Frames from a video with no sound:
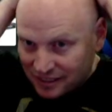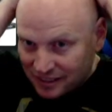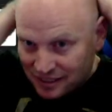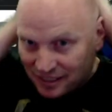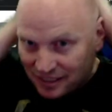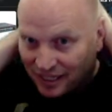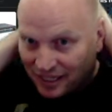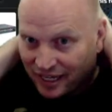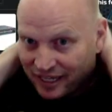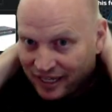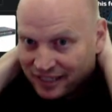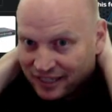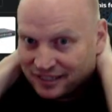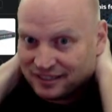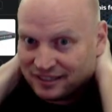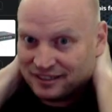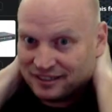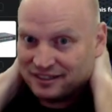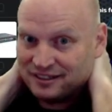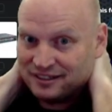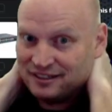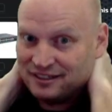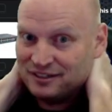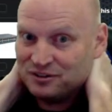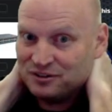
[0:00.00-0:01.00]
that's like
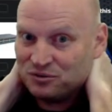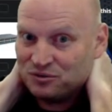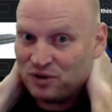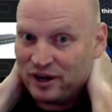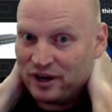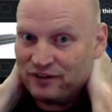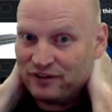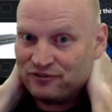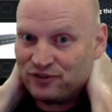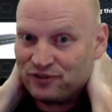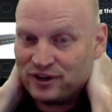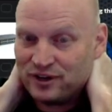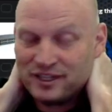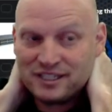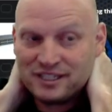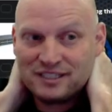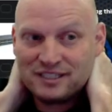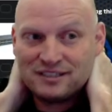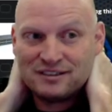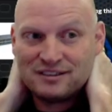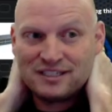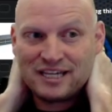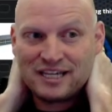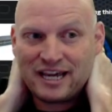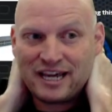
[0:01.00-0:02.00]
right in front of the
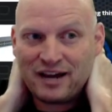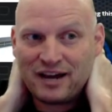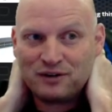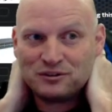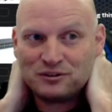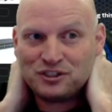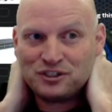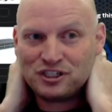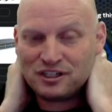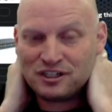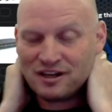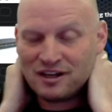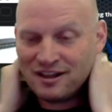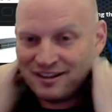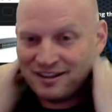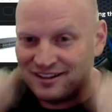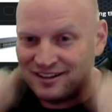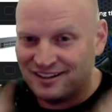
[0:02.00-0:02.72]
couch.